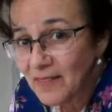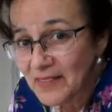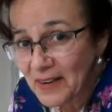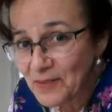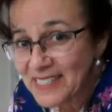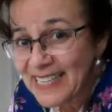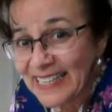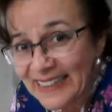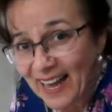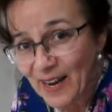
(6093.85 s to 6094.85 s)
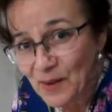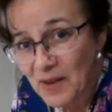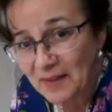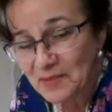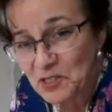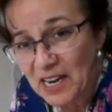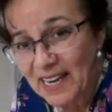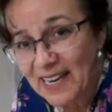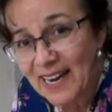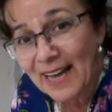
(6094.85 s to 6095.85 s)
I've never seen that. I'm gonna have to
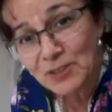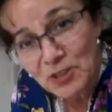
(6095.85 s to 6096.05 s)
check it out.